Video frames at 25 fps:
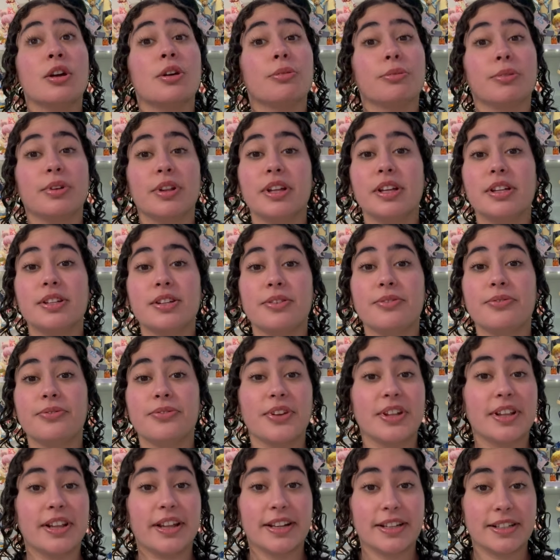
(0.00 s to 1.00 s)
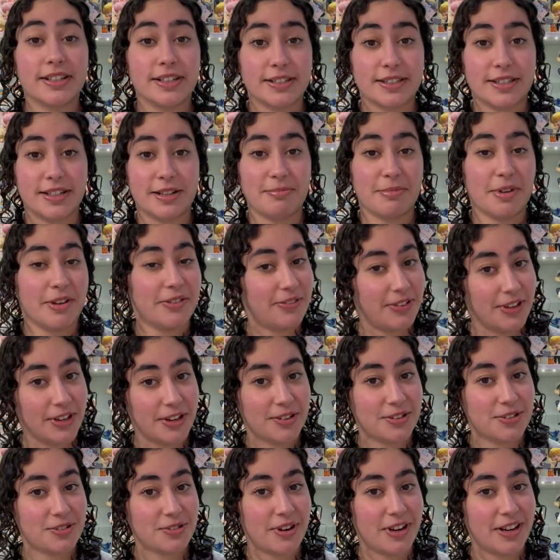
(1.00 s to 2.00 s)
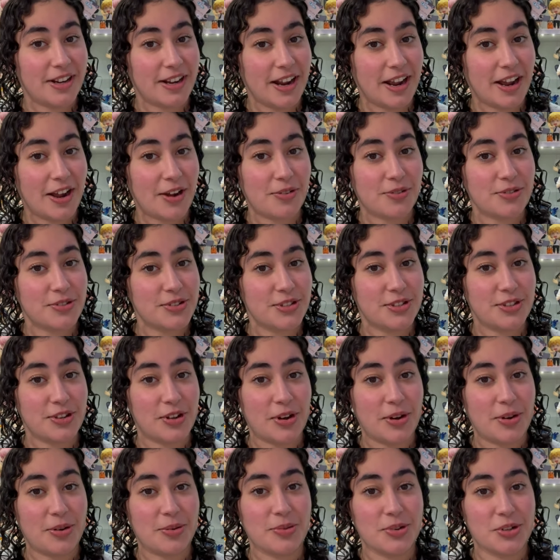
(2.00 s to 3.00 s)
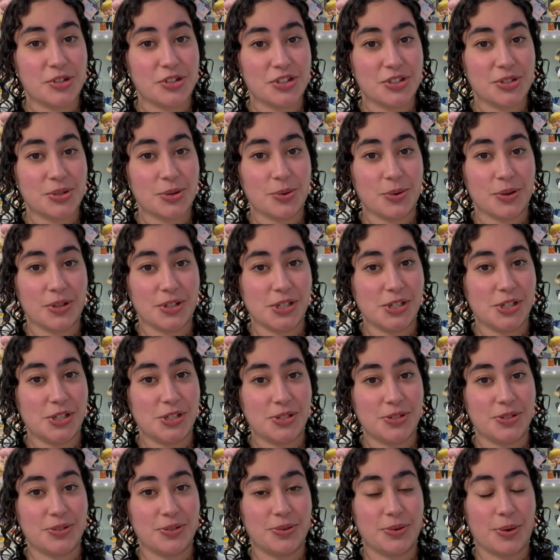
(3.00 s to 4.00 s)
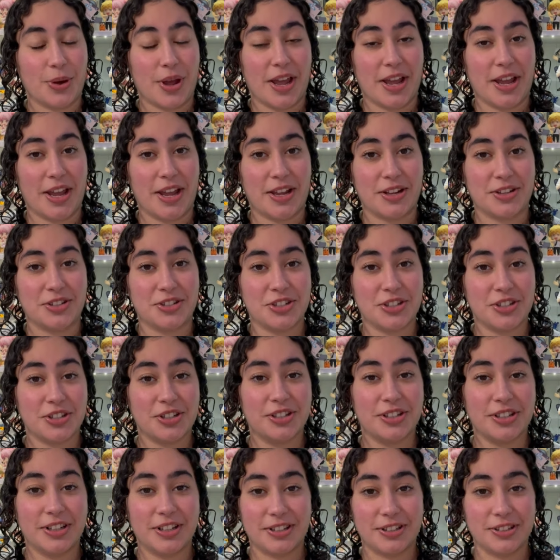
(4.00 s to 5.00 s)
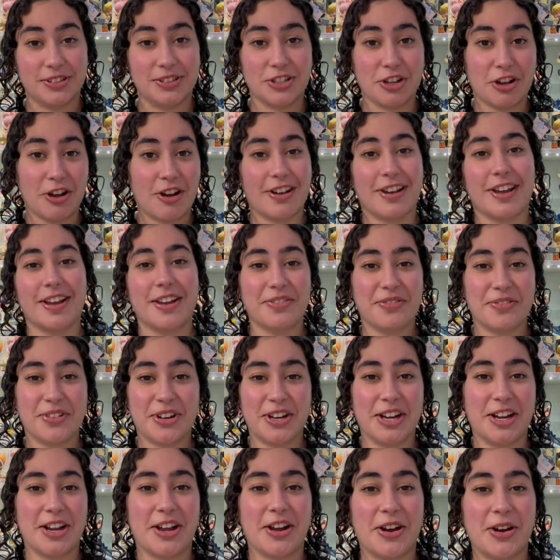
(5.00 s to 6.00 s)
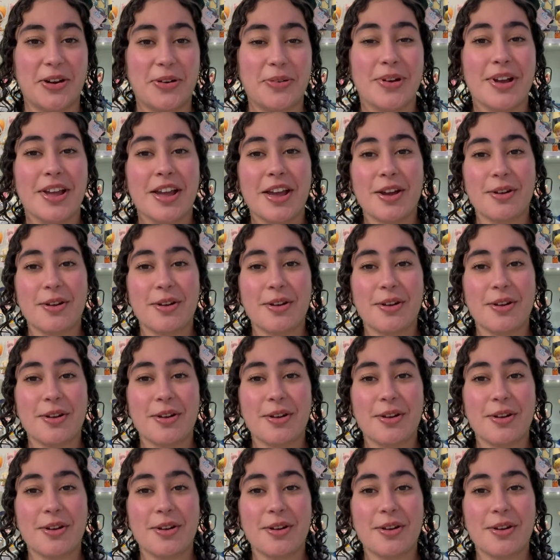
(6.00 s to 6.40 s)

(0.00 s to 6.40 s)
really don't feel like dusting my figures right now, so we're just going to do a chill little talking video